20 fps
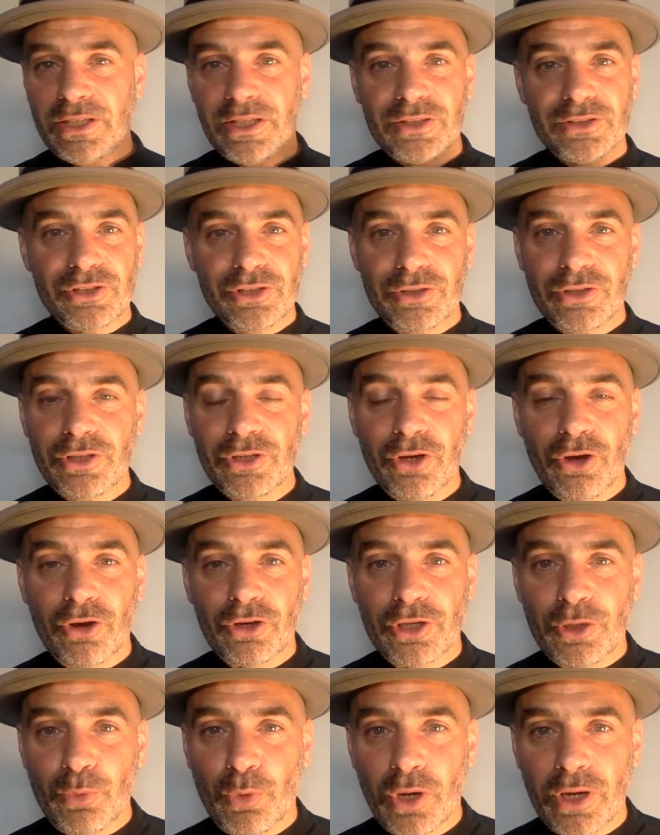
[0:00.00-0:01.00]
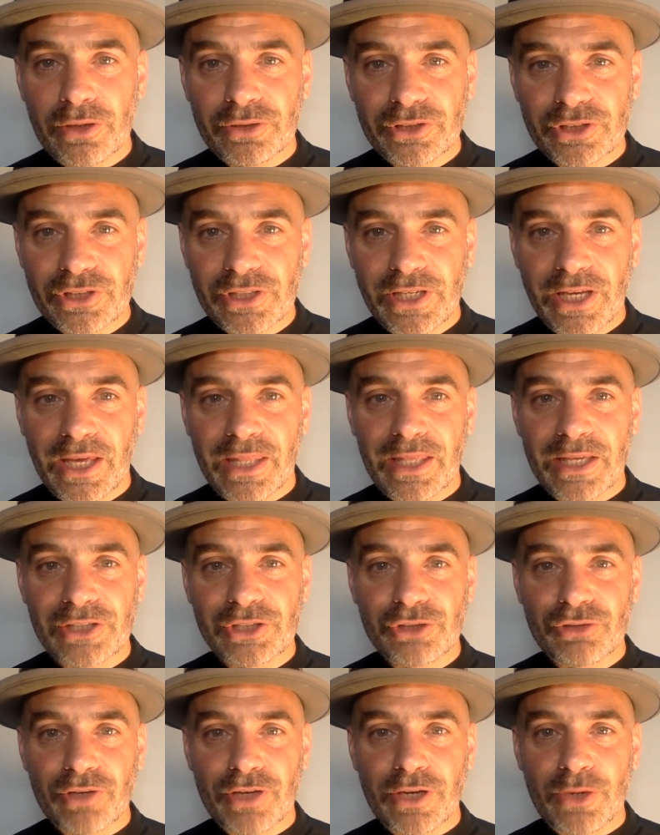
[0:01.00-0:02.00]
As you could argue, why not just get there
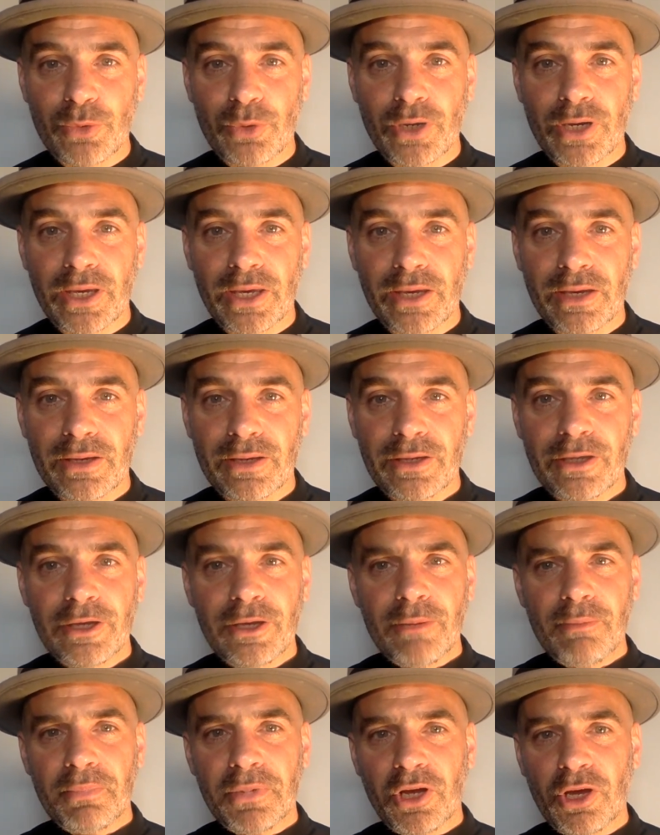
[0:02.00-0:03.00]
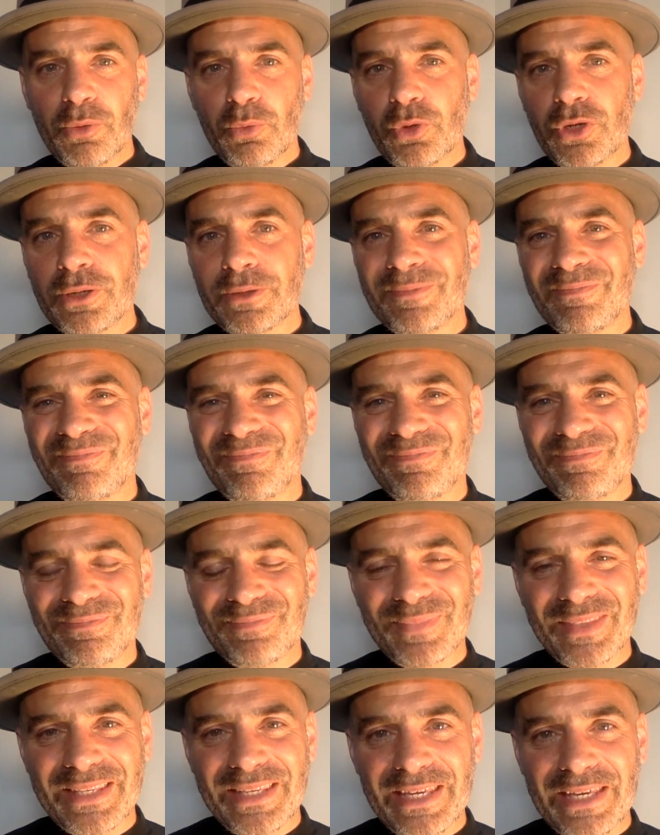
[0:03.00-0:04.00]
straight away? But I want to
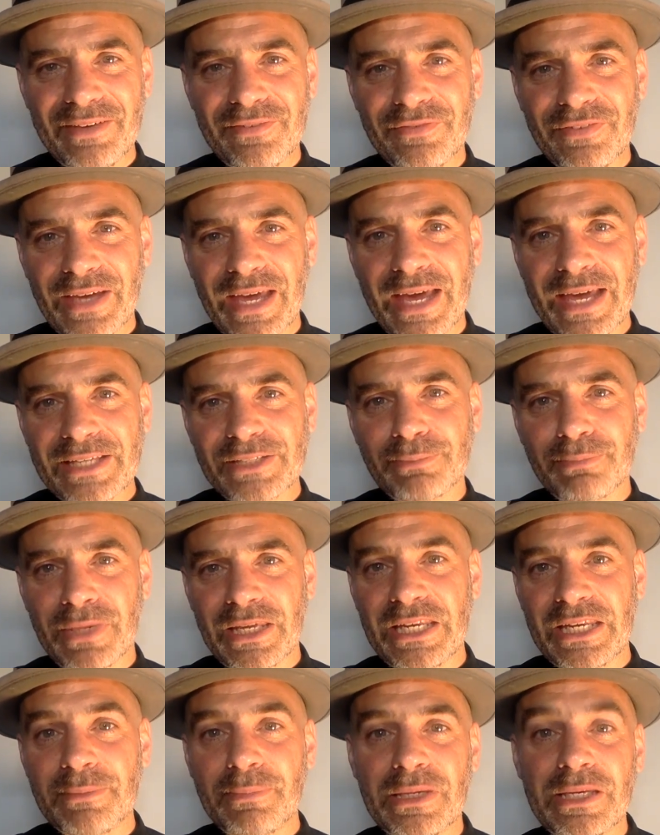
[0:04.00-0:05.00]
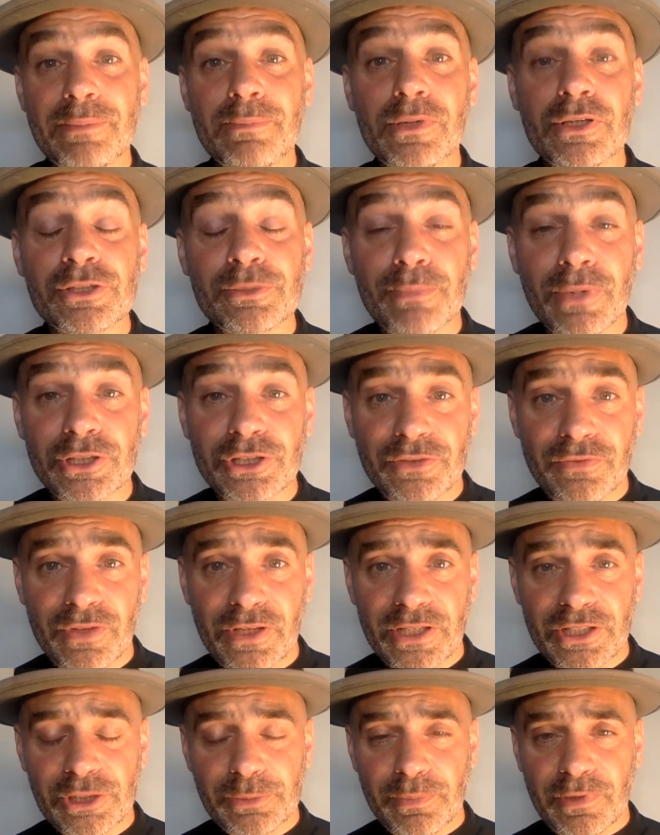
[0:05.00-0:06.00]
give as many people as much of
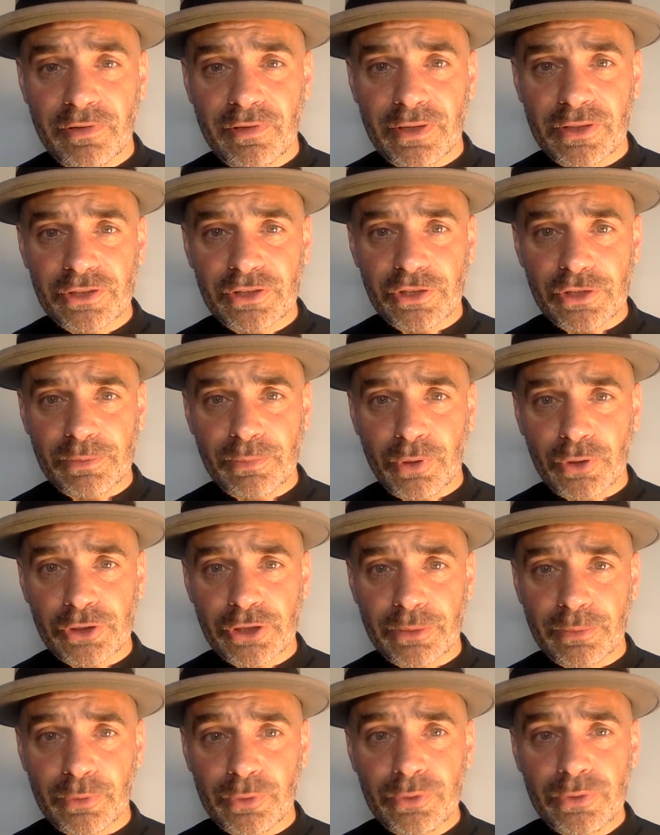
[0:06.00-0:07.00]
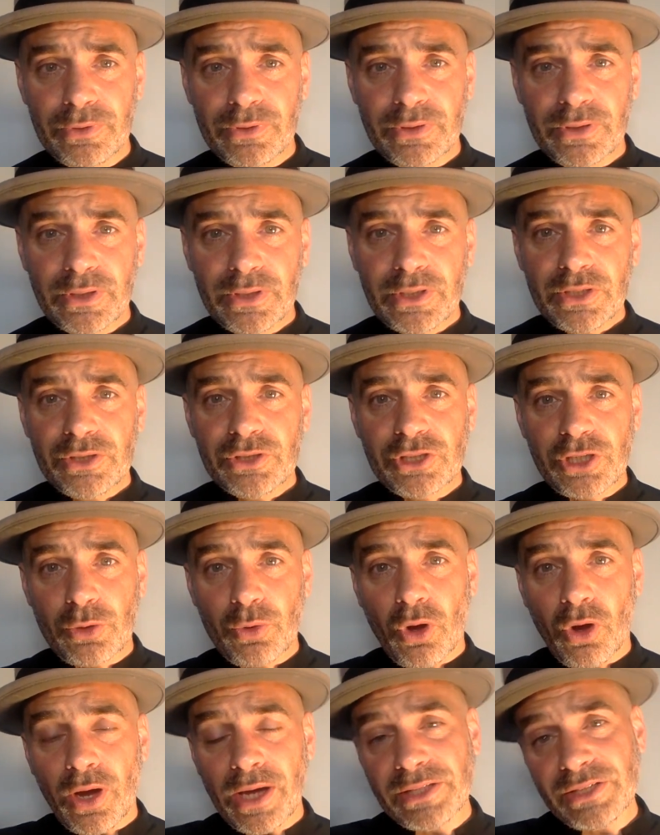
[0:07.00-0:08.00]
the experience as possible.
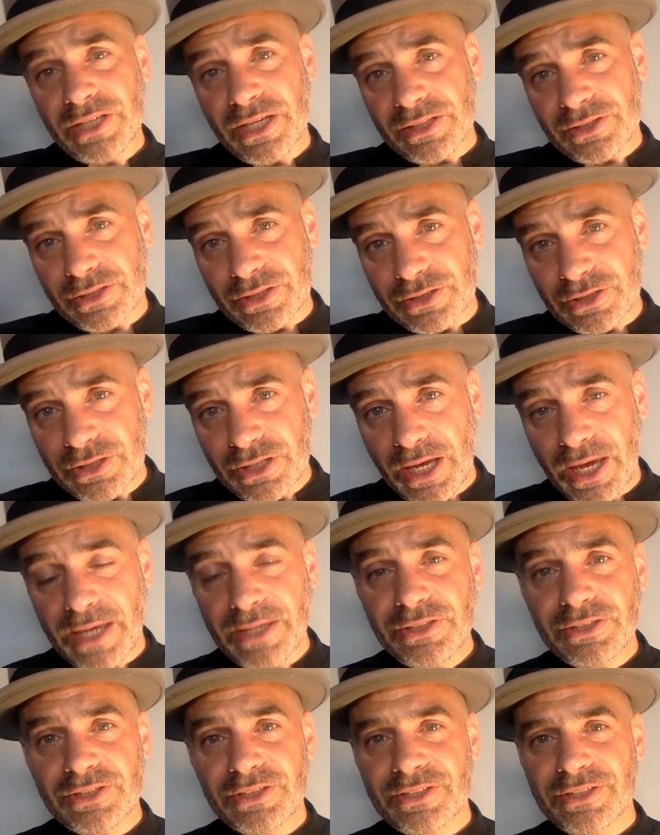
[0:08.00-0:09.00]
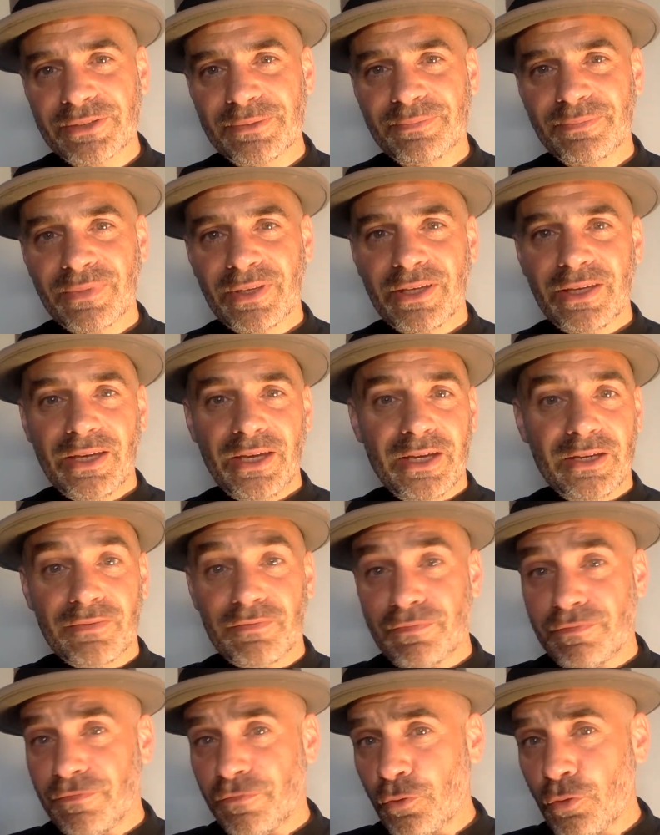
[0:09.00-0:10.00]
So I tend to test in
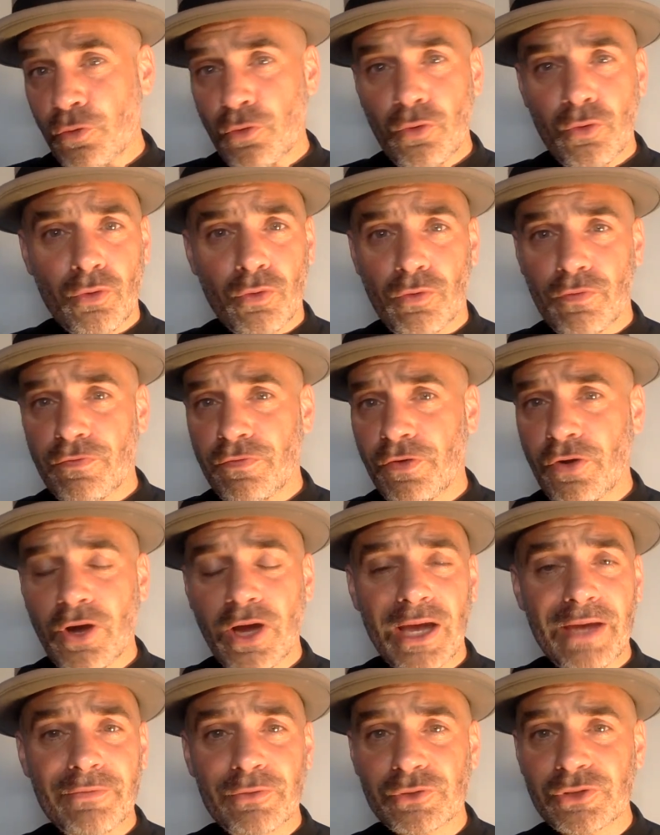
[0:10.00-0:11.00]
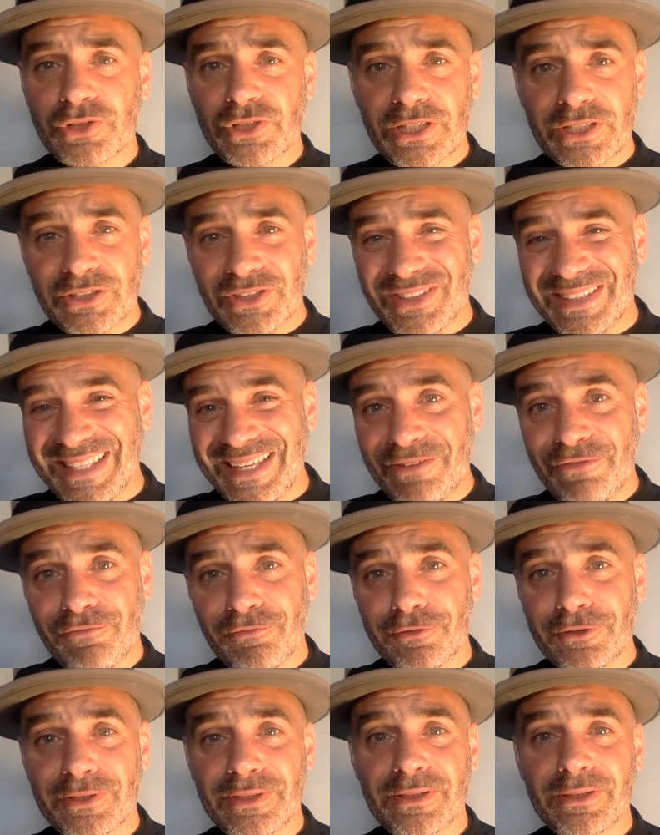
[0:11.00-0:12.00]
4 or 5 or 6
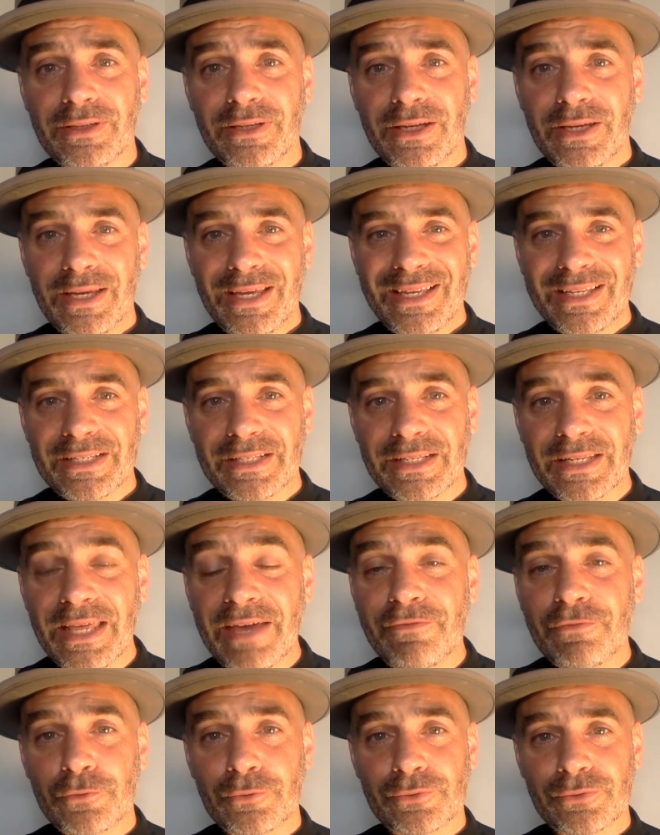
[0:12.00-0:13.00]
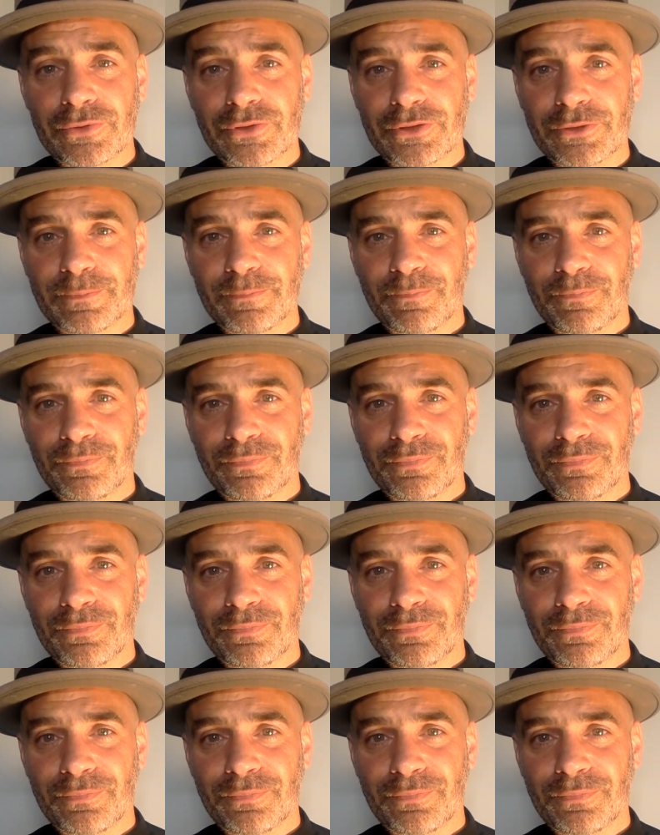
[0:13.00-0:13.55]
different levels.